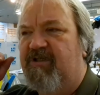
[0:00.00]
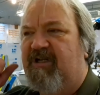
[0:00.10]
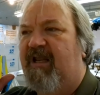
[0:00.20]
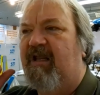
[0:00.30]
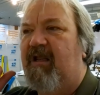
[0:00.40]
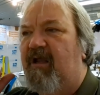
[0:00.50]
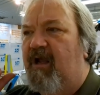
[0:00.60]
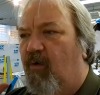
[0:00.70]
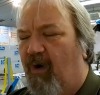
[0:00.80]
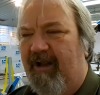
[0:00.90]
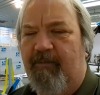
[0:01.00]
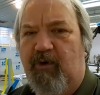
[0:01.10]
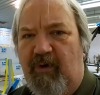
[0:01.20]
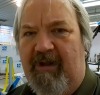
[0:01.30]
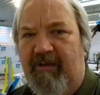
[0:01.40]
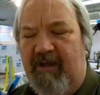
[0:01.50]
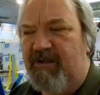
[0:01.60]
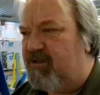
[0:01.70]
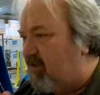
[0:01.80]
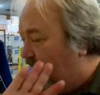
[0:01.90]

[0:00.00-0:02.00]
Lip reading: steady while I'm doing this.